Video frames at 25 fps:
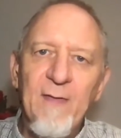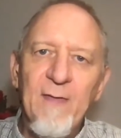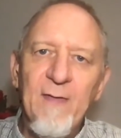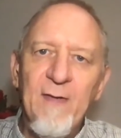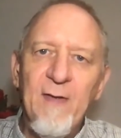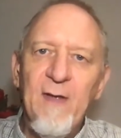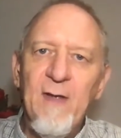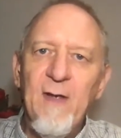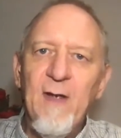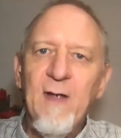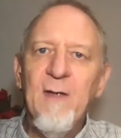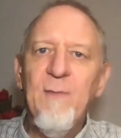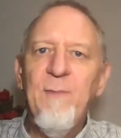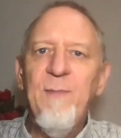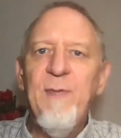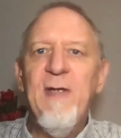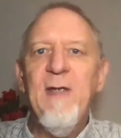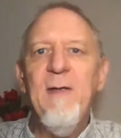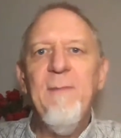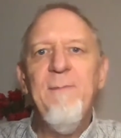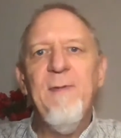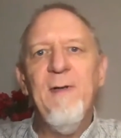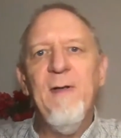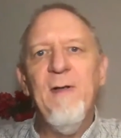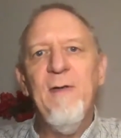young
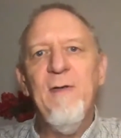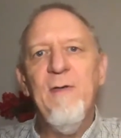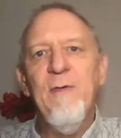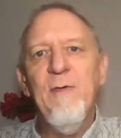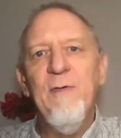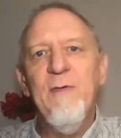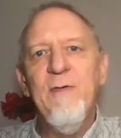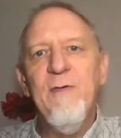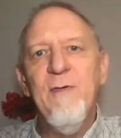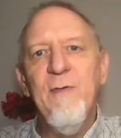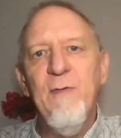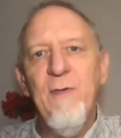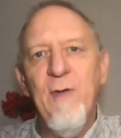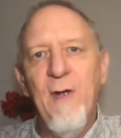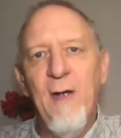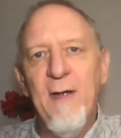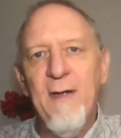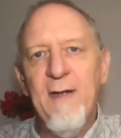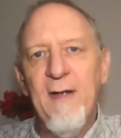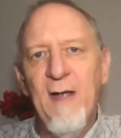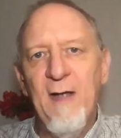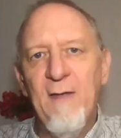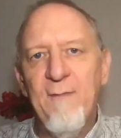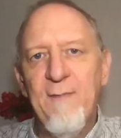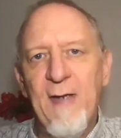people who do
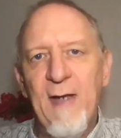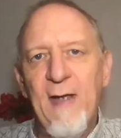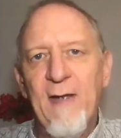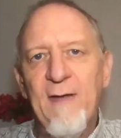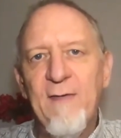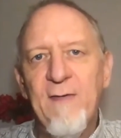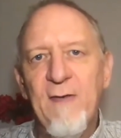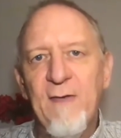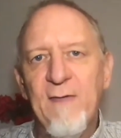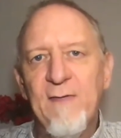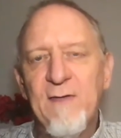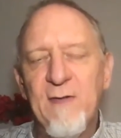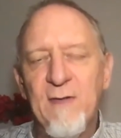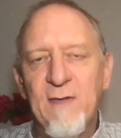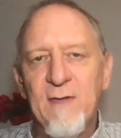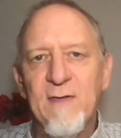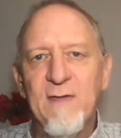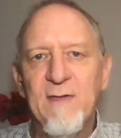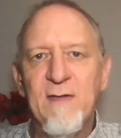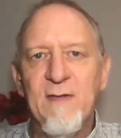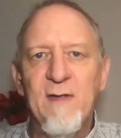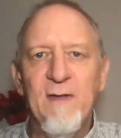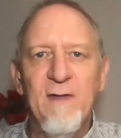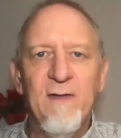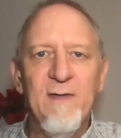not have access to this
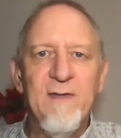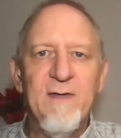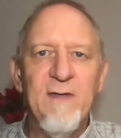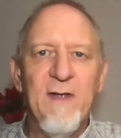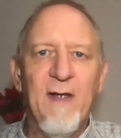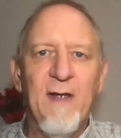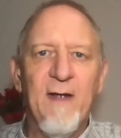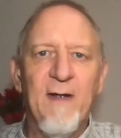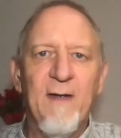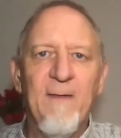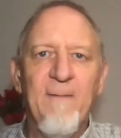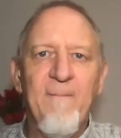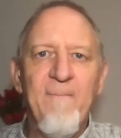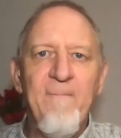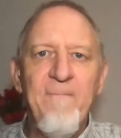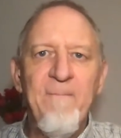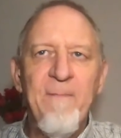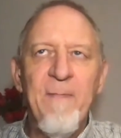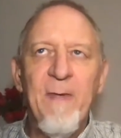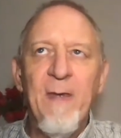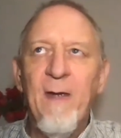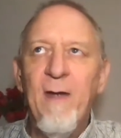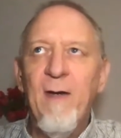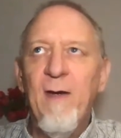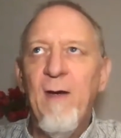skill set
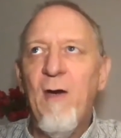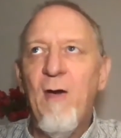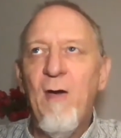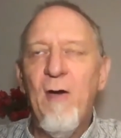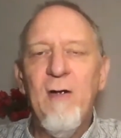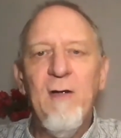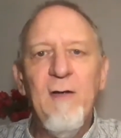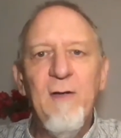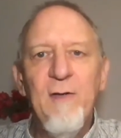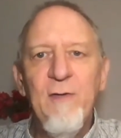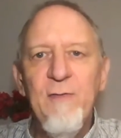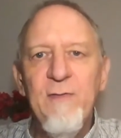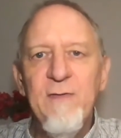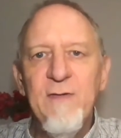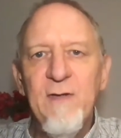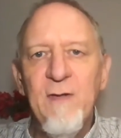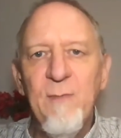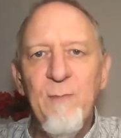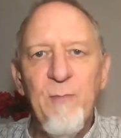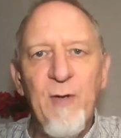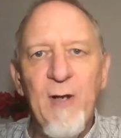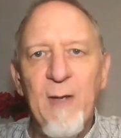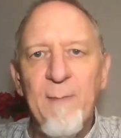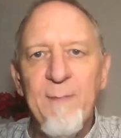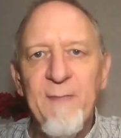are losing
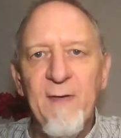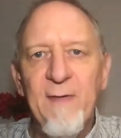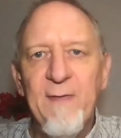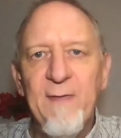perhaps a